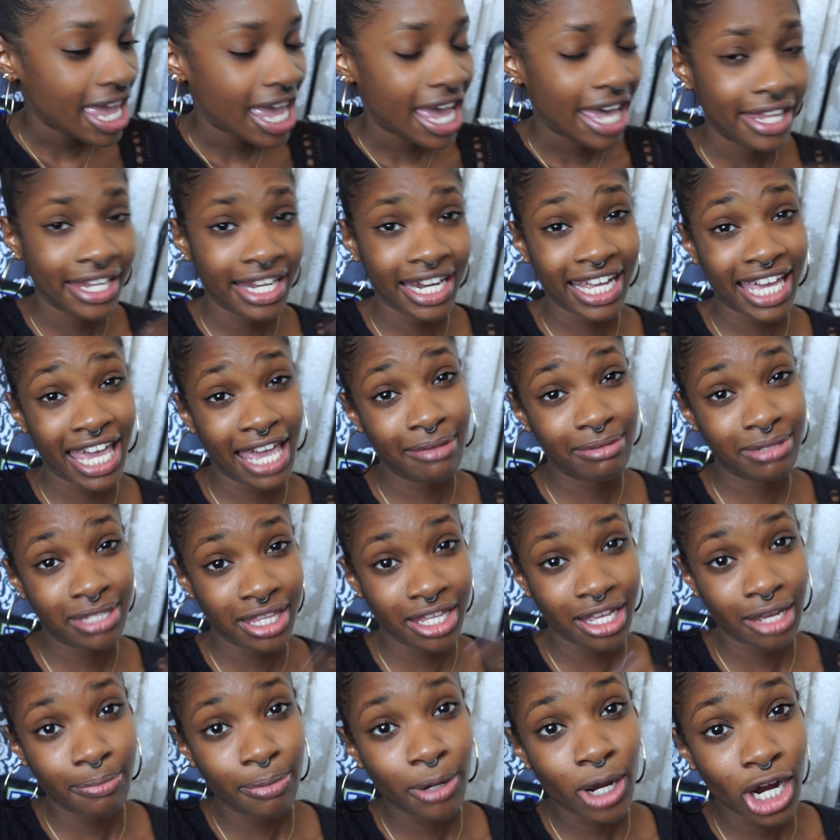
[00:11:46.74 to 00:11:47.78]
and then I came to
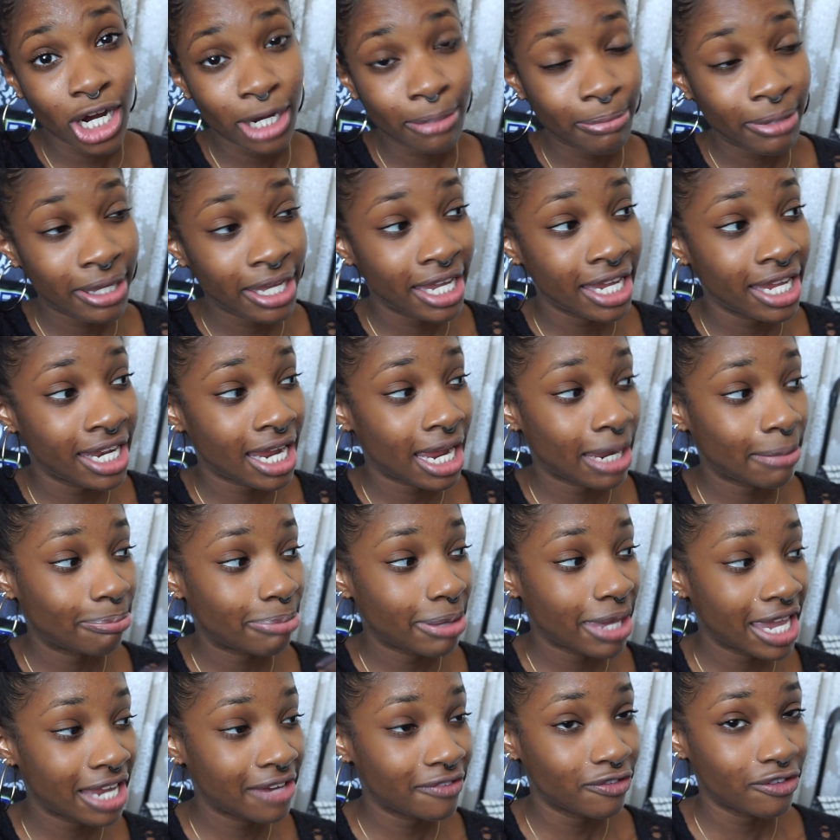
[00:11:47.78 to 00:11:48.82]
the apartment, I
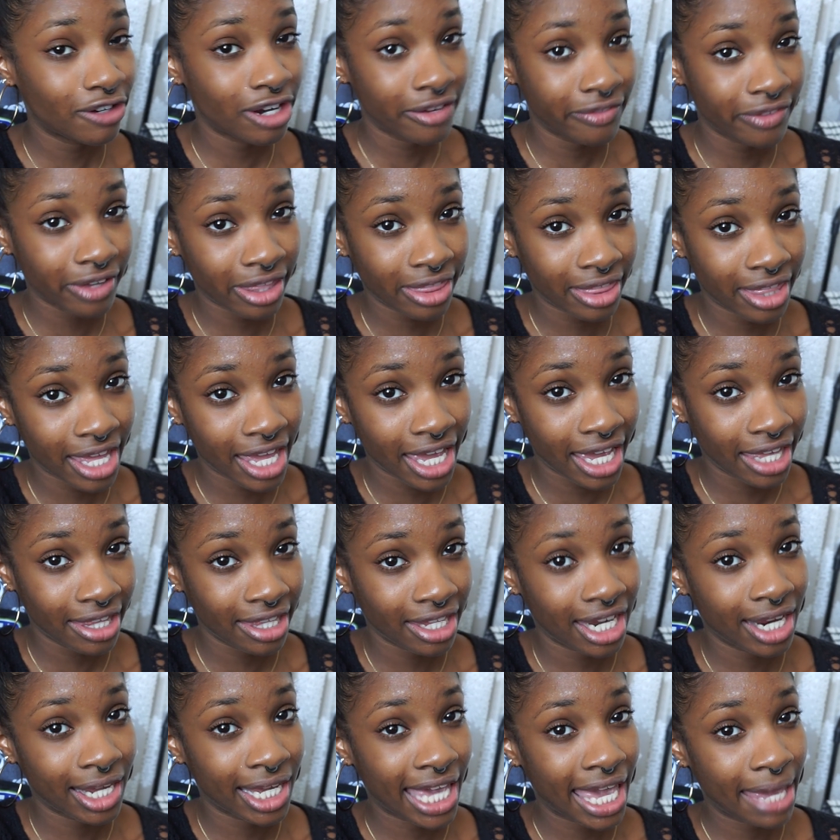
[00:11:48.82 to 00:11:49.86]
paid for everything, and
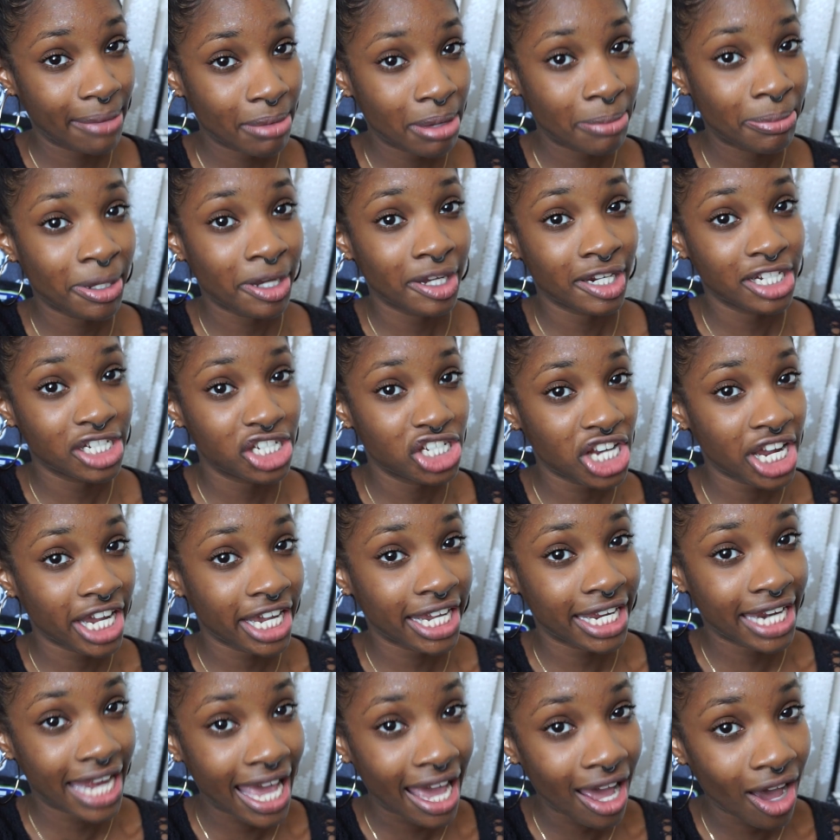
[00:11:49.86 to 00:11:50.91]
then I came up here to
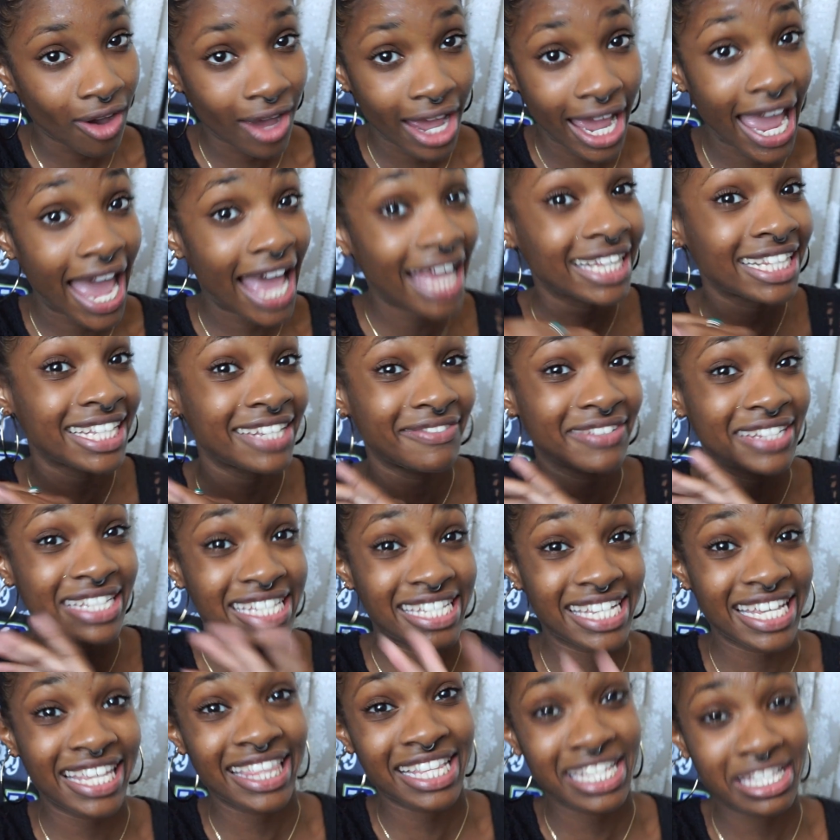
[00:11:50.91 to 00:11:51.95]
check it out. I hadn't even
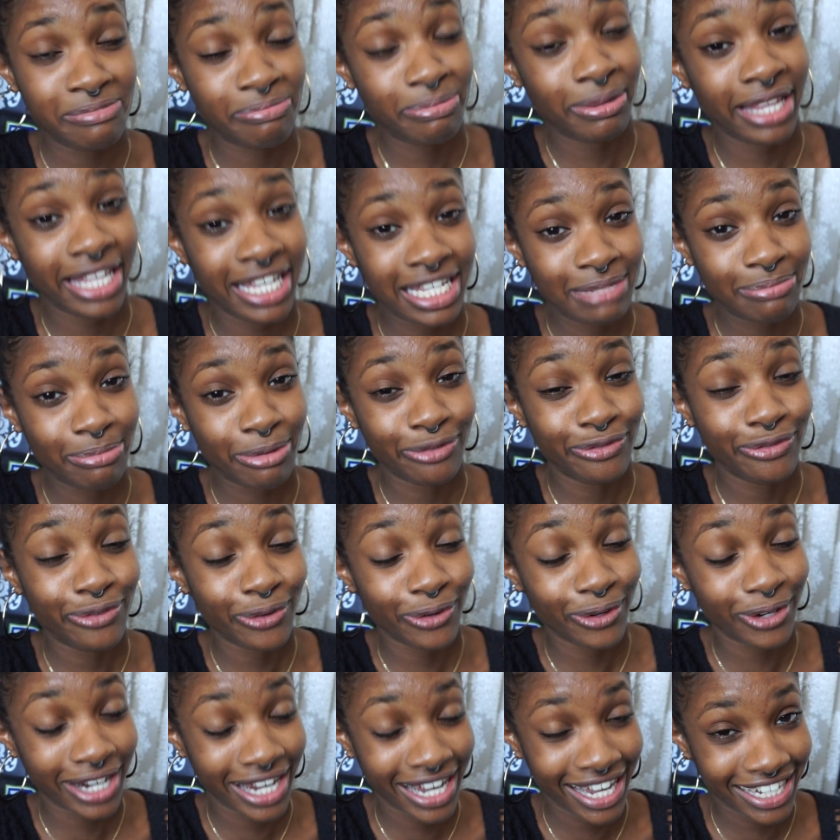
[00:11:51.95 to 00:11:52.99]
seen this place
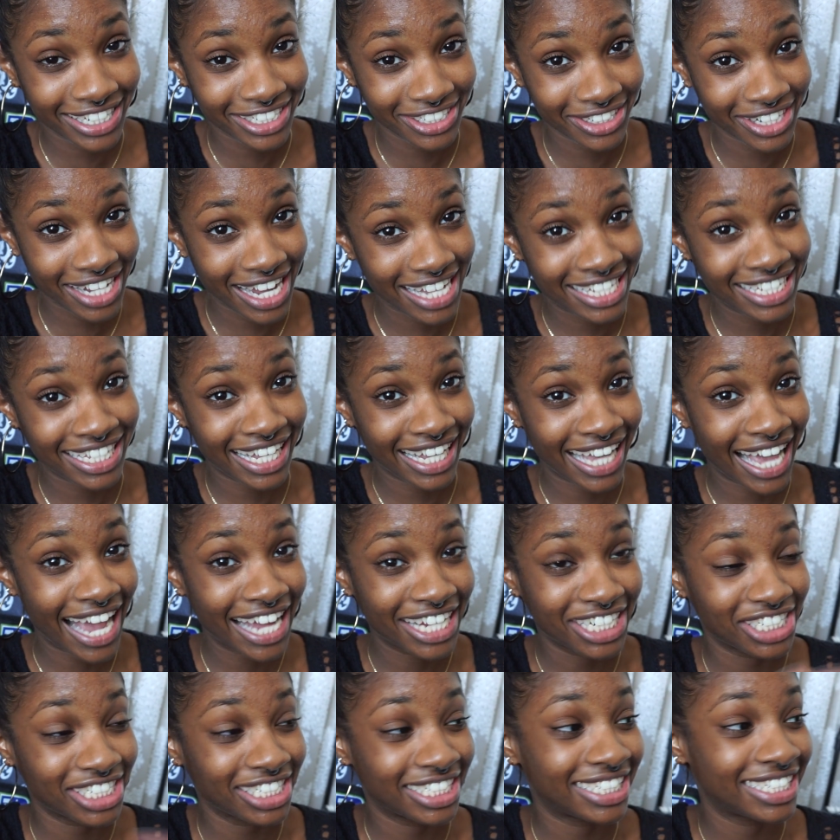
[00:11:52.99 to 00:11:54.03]
beforehand, you guys. Like,
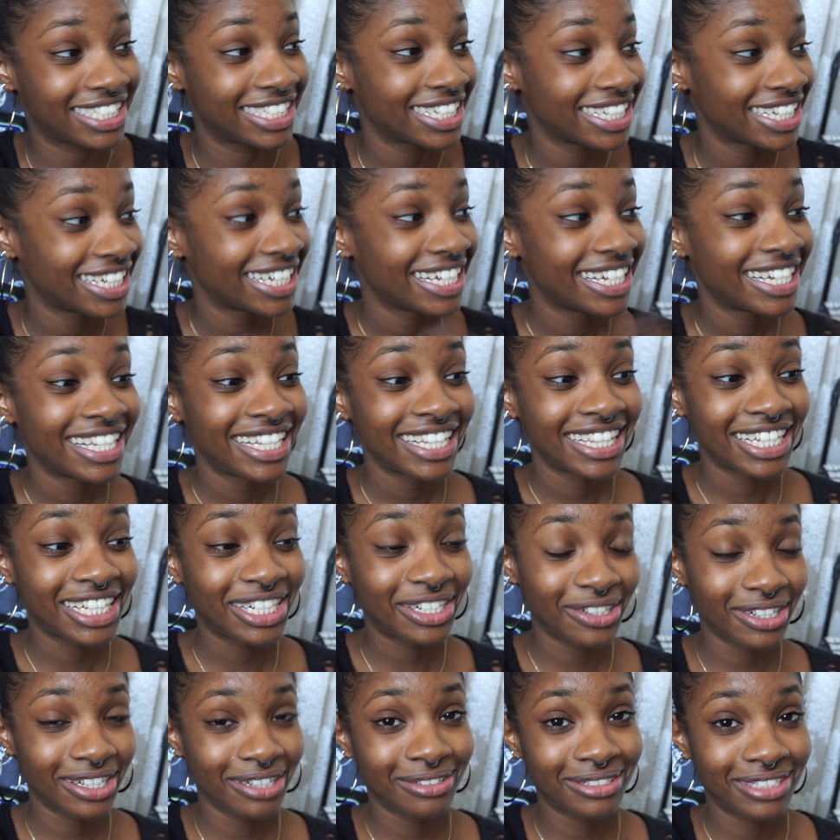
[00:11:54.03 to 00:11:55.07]
I just
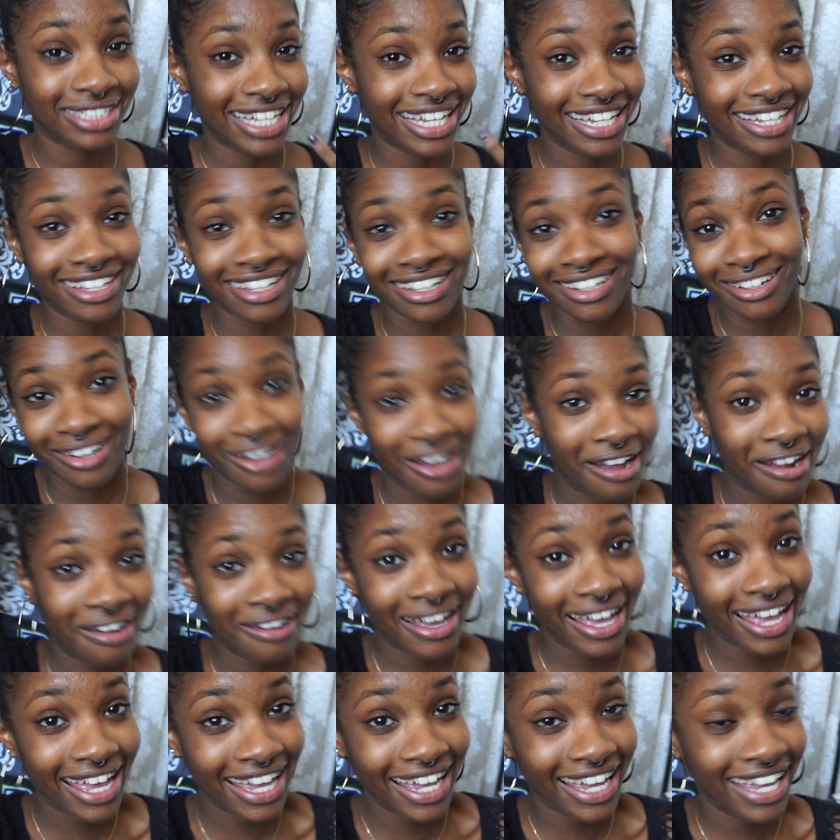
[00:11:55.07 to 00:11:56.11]
literally was like,
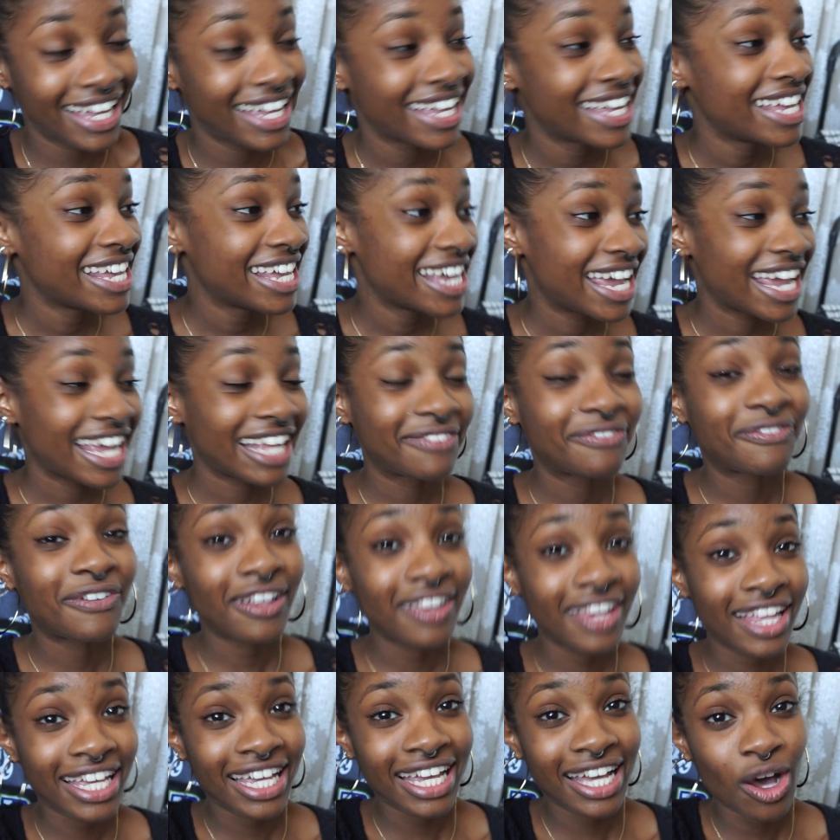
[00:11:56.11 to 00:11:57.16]
okay. It
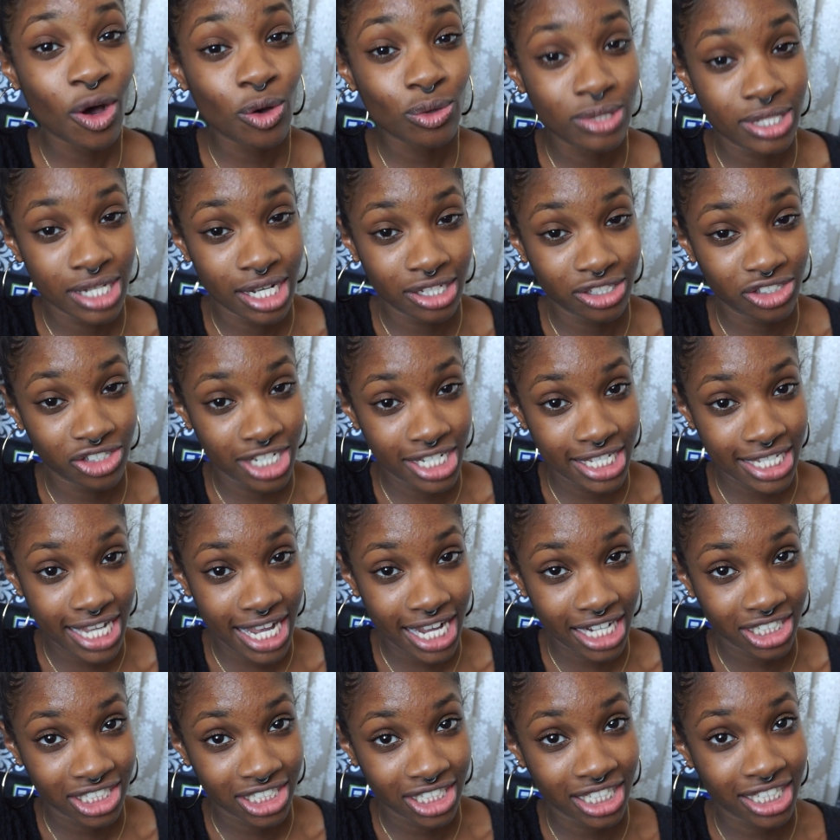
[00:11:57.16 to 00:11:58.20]
felt like a hotel
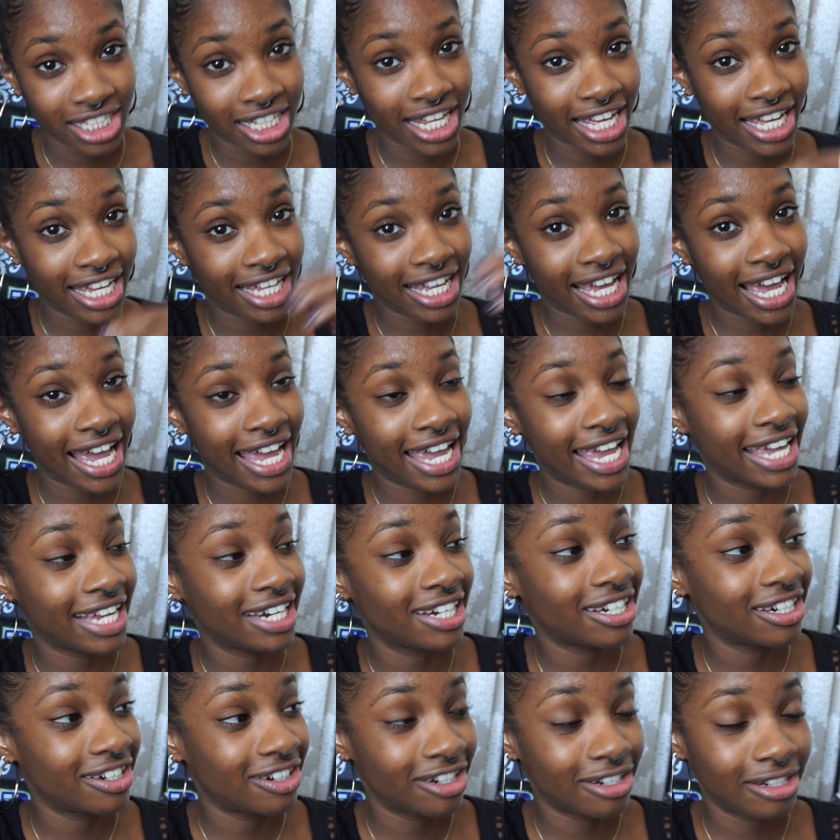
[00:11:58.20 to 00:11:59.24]
transaction. Like, I
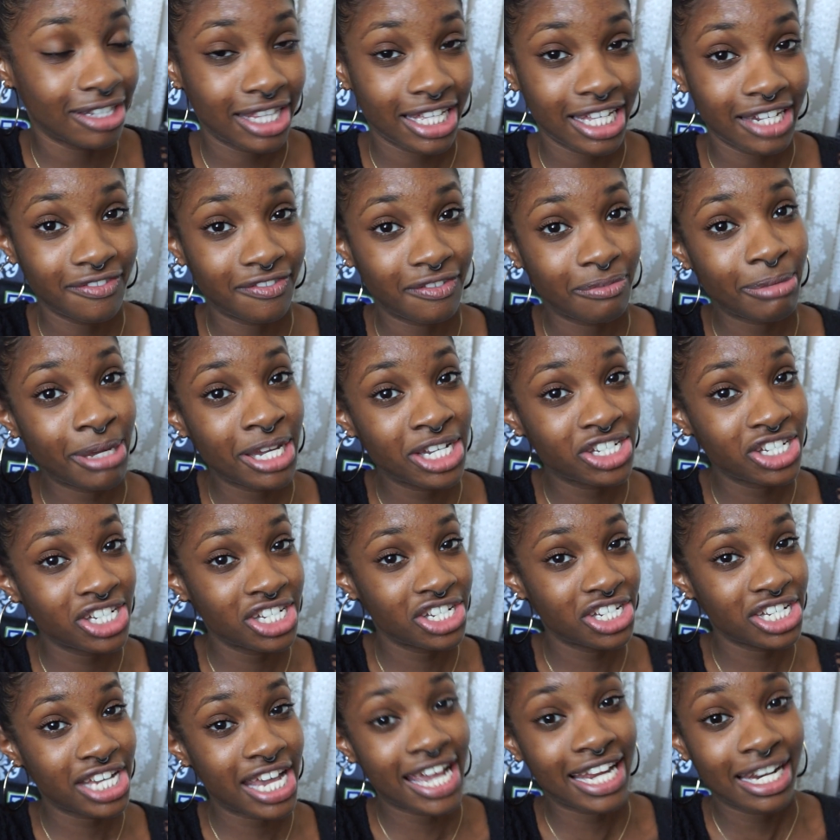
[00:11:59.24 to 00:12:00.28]
handed her the
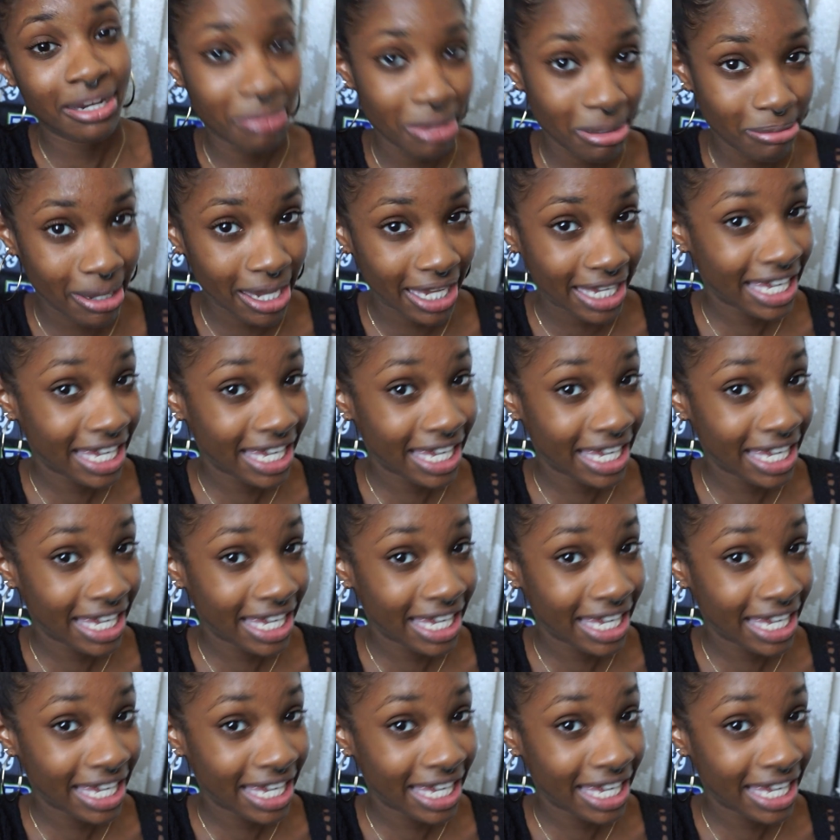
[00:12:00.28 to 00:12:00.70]
information, she handed me my